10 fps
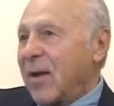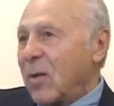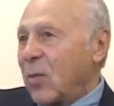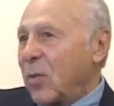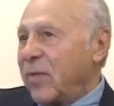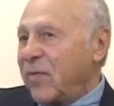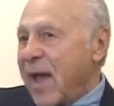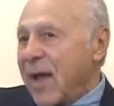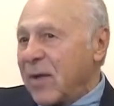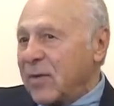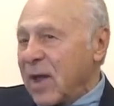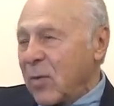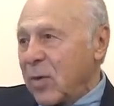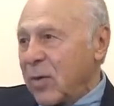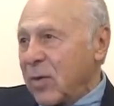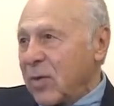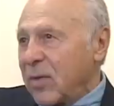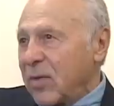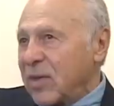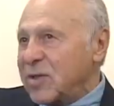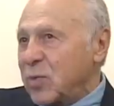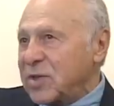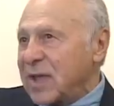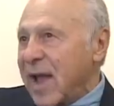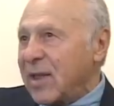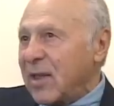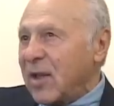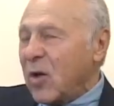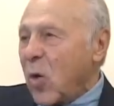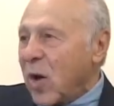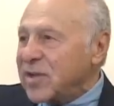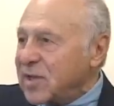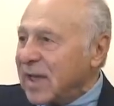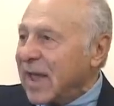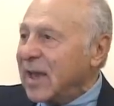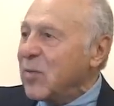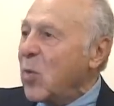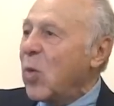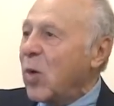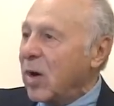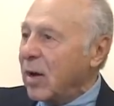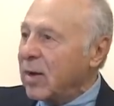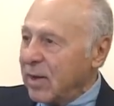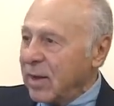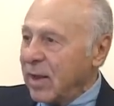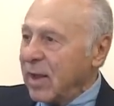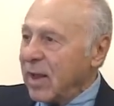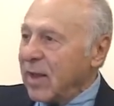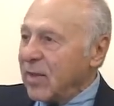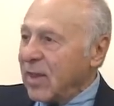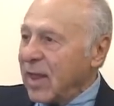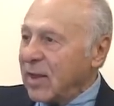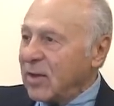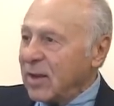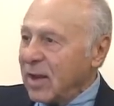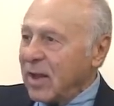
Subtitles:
We found that this was not costing any more than